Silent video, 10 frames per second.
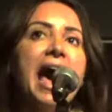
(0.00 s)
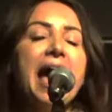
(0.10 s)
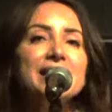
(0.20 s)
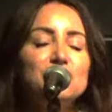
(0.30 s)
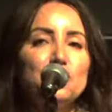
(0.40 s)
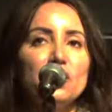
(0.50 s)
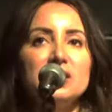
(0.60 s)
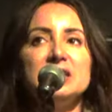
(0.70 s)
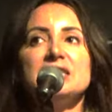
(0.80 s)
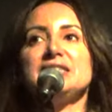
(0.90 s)
as
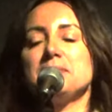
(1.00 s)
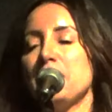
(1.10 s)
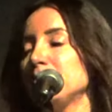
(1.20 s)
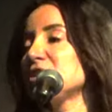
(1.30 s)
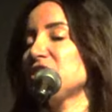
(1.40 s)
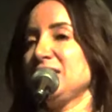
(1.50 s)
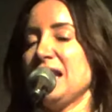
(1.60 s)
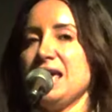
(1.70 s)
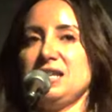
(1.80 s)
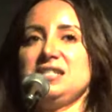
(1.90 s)
journalists and publishers
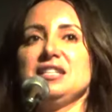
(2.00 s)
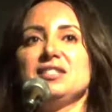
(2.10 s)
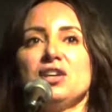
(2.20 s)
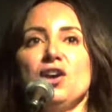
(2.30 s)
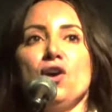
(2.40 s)
and editors,